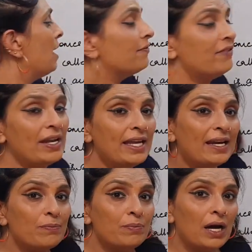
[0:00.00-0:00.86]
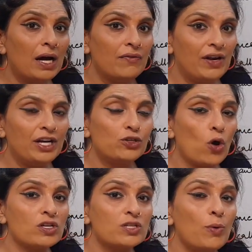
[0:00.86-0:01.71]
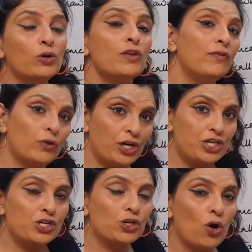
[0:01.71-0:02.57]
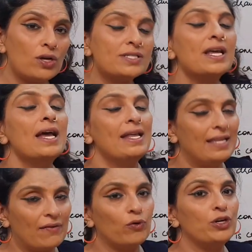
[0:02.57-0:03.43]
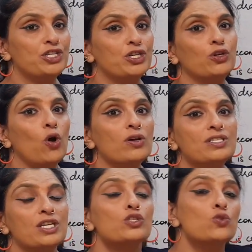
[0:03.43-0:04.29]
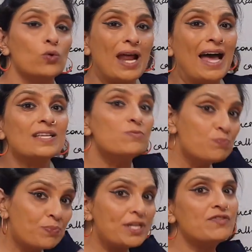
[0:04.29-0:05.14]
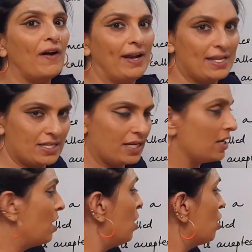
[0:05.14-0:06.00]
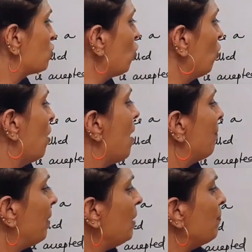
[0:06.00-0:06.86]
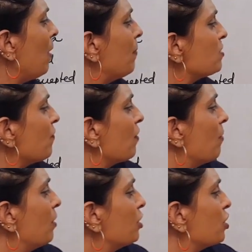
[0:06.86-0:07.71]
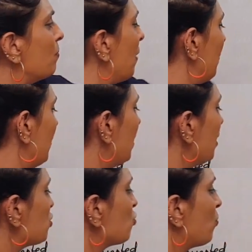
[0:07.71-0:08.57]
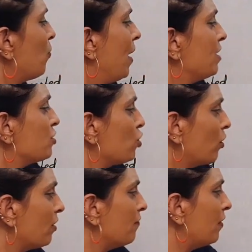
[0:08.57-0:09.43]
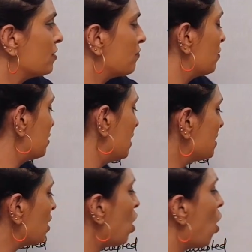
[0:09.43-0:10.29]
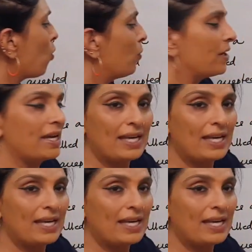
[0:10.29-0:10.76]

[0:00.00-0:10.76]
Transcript: When it talks about the flotation cost, that flotation cost is known as bridge financing. So main purpose of commercial paper is to provide short-term funds for seasonal or working